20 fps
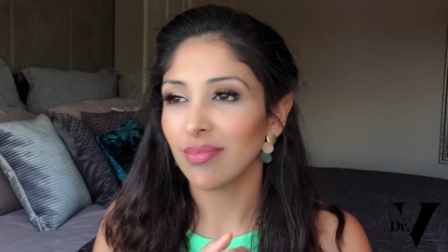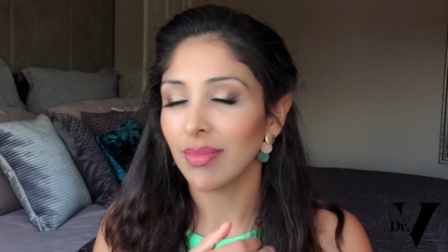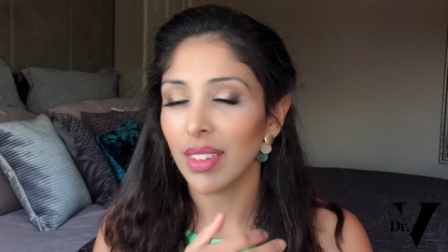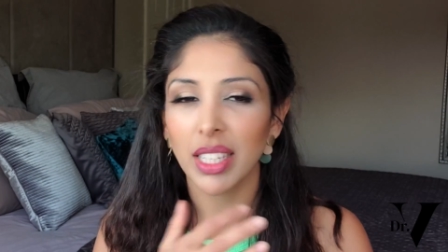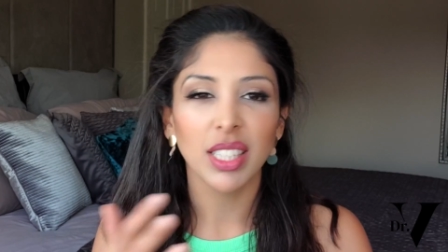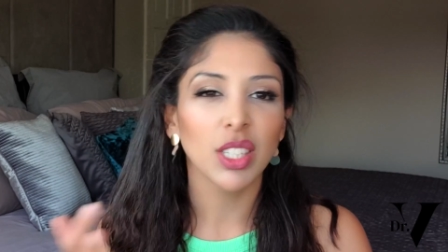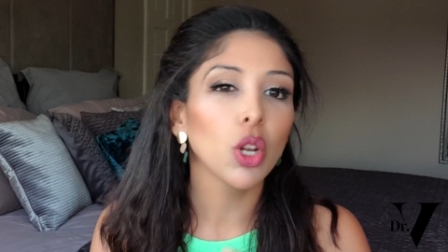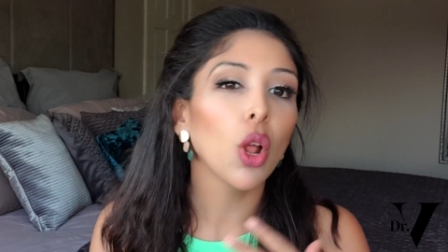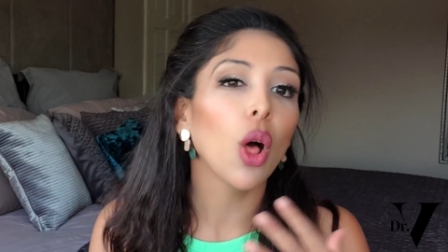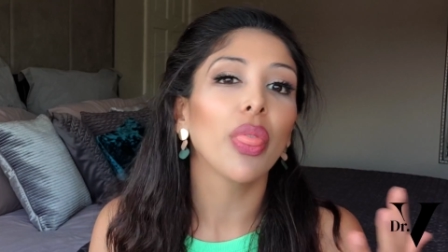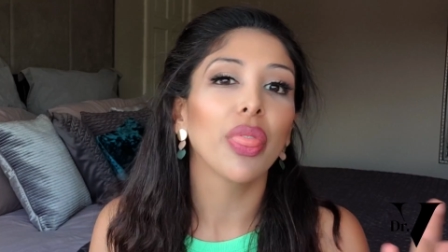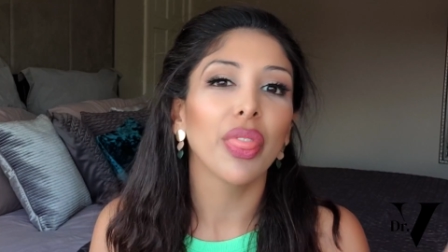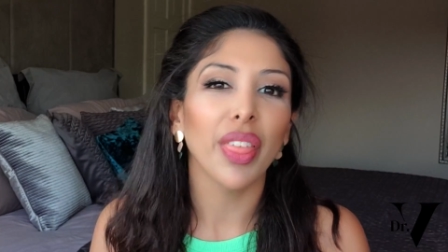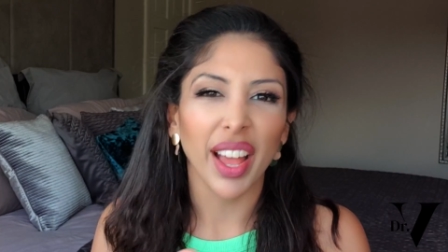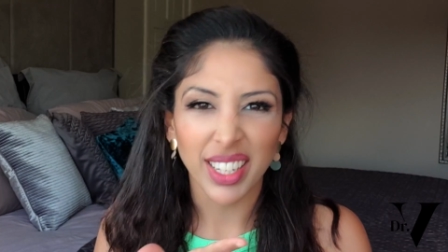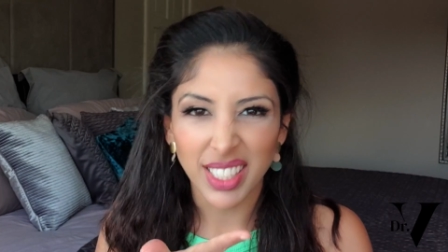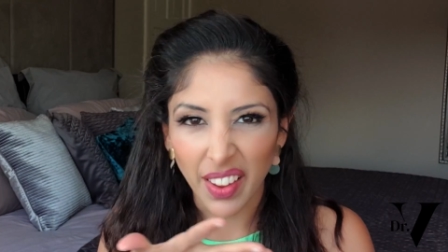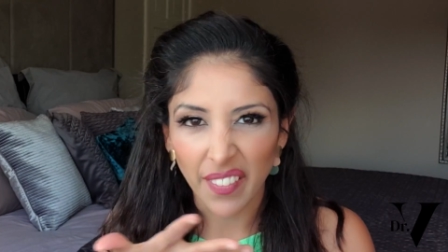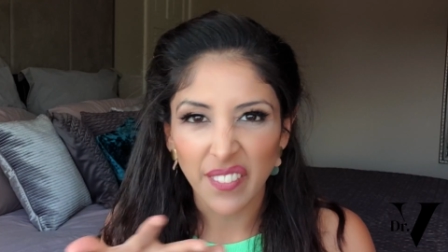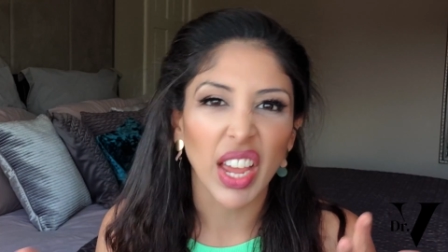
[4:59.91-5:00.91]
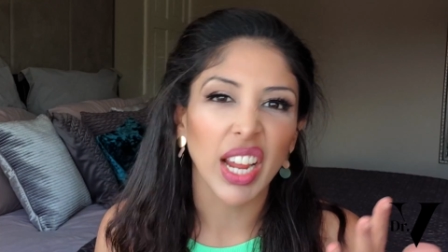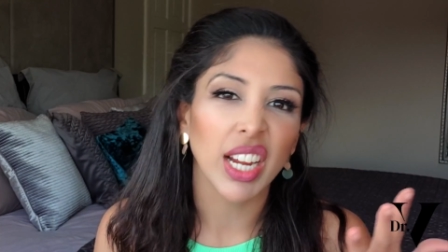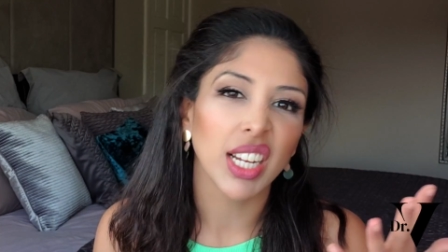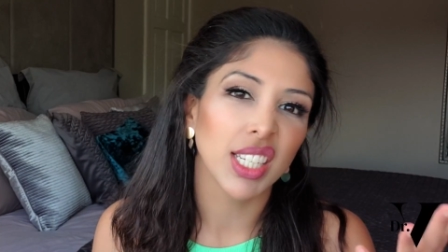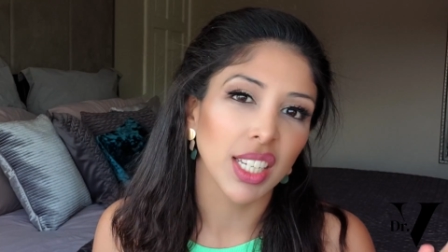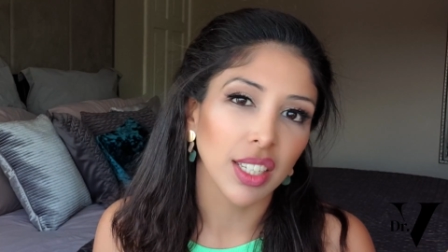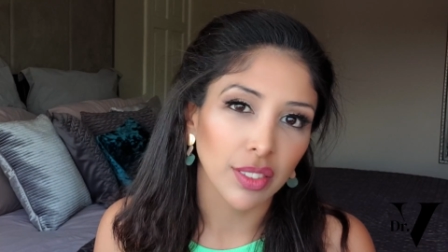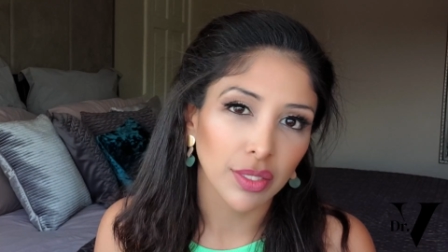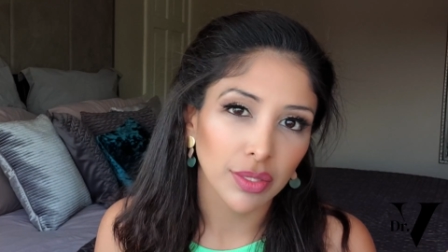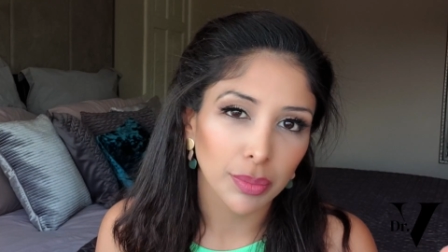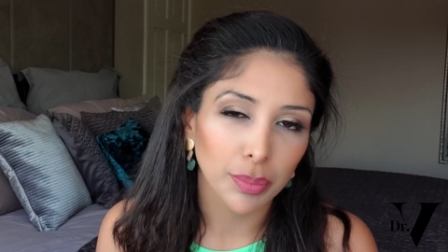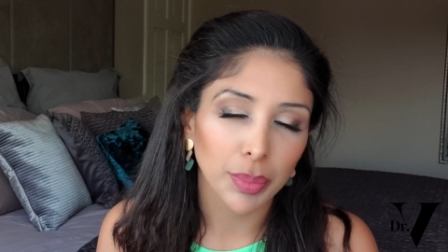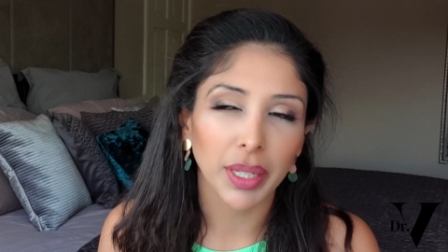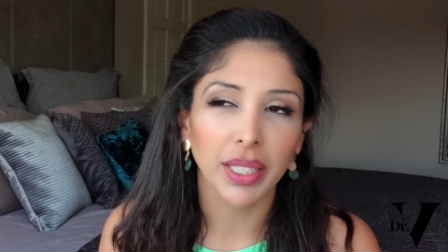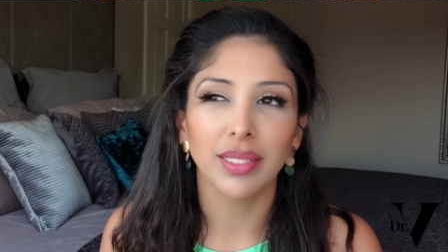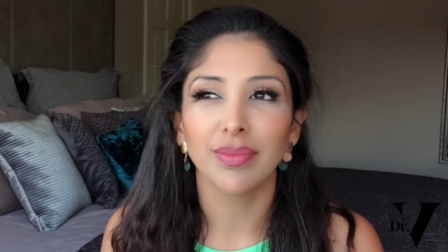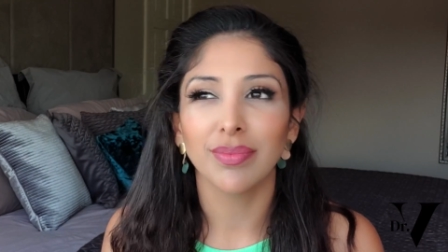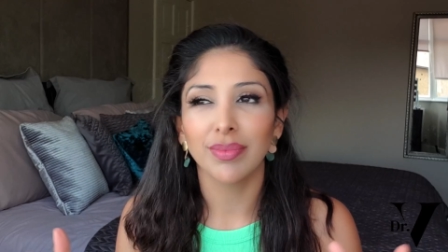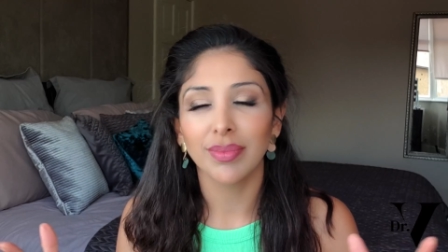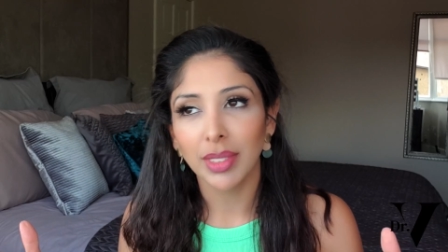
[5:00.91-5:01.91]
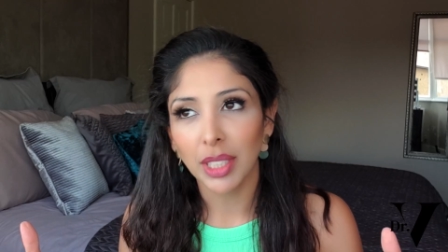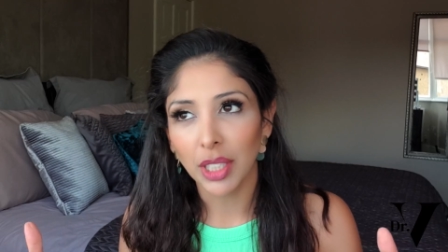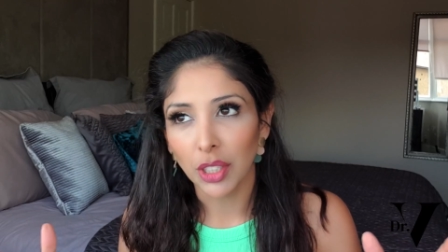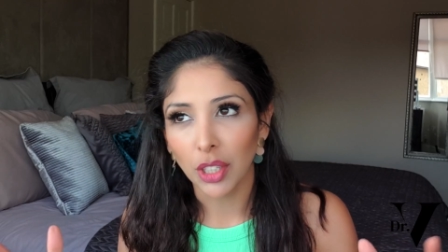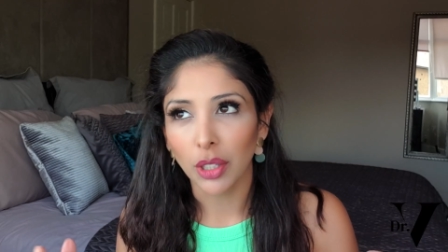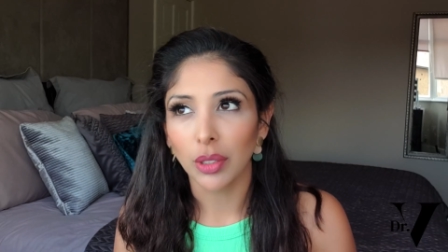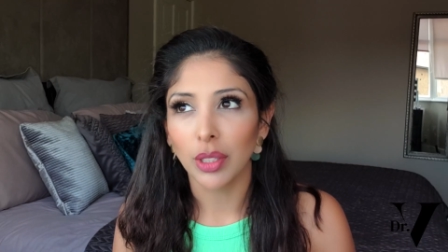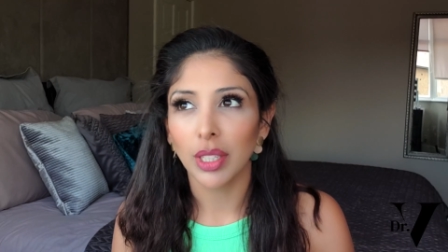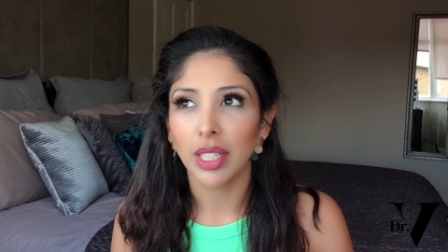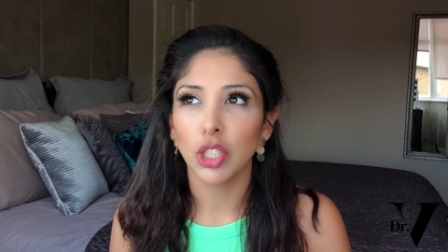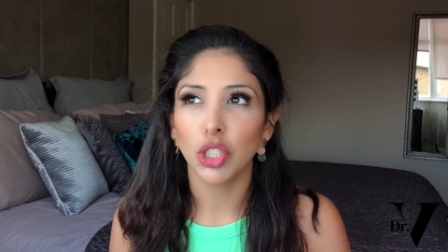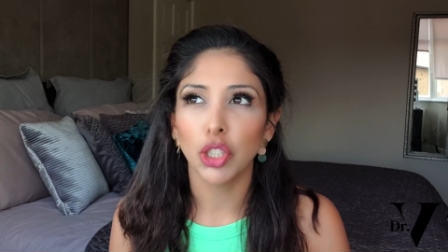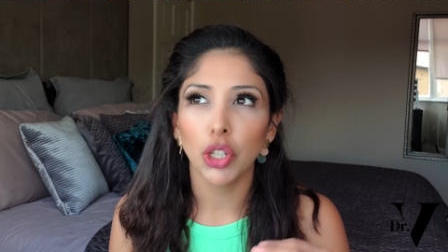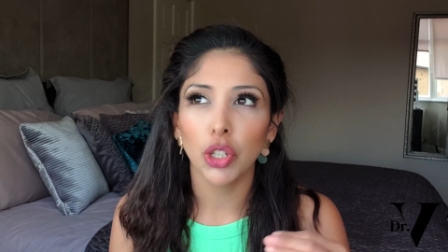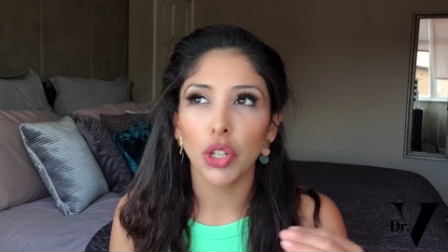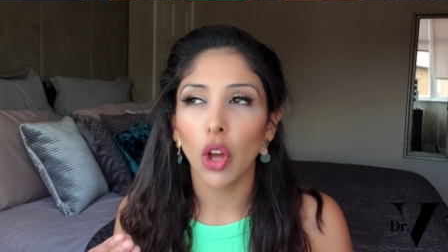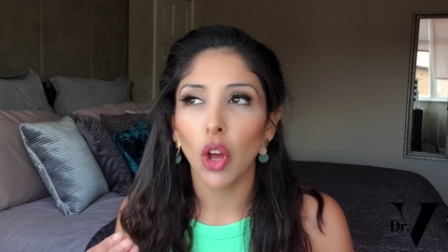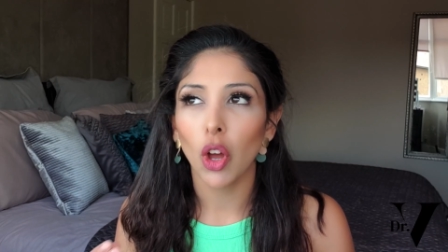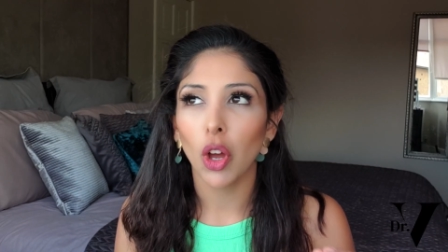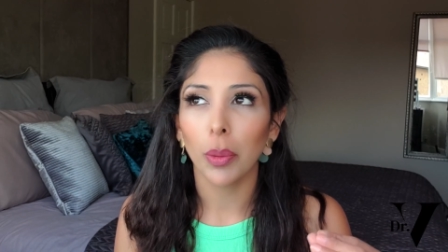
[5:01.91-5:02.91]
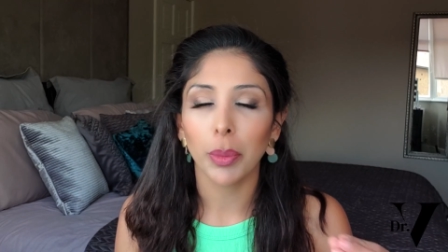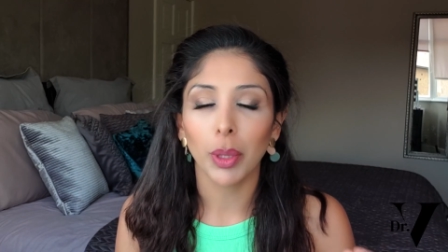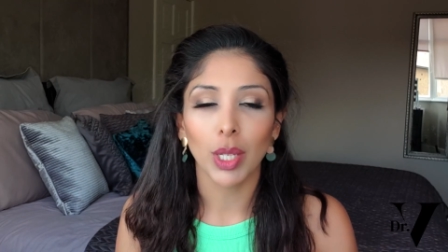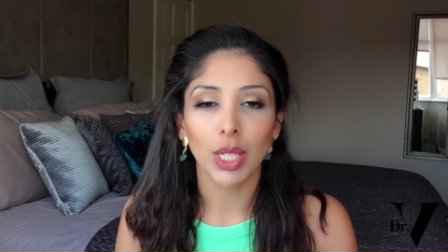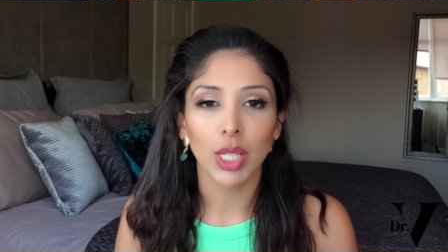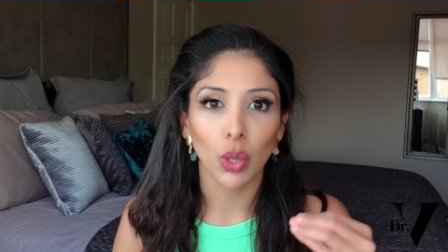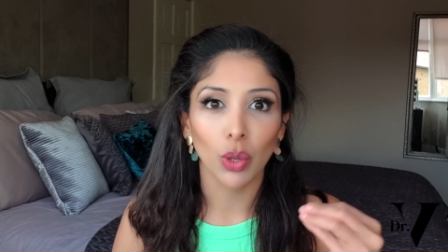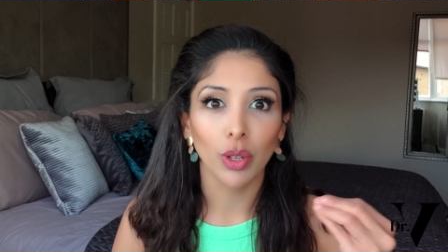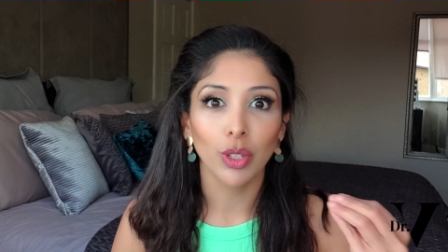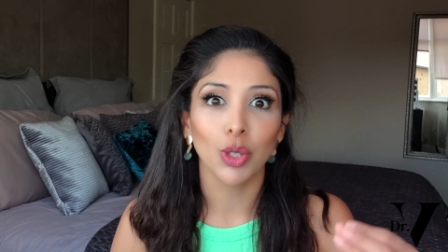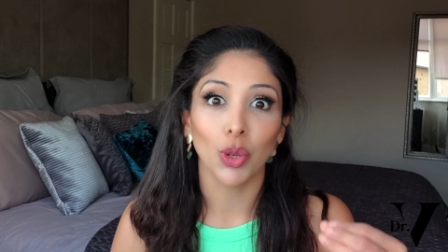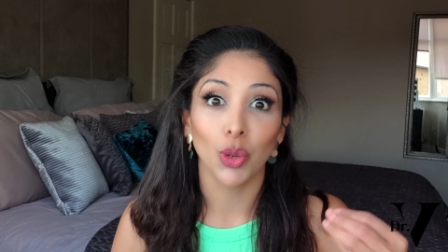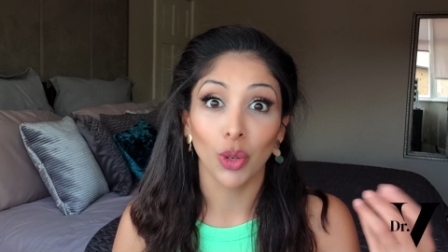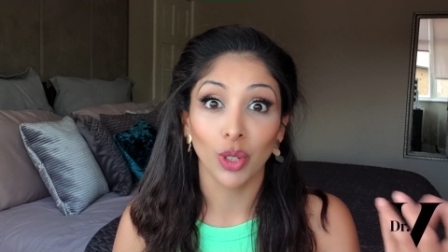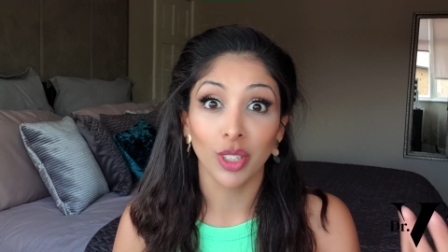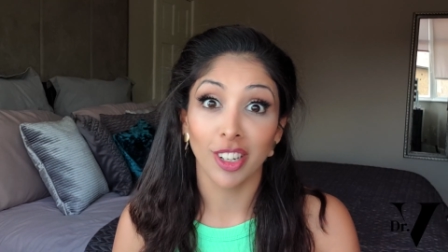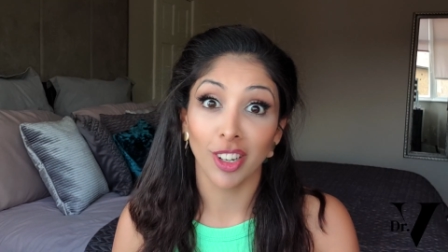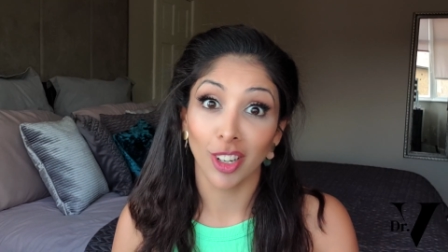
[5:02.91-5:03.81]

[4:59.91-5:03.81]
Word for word: it's not that effective, but you know, it shouldn't harm you as long as you're not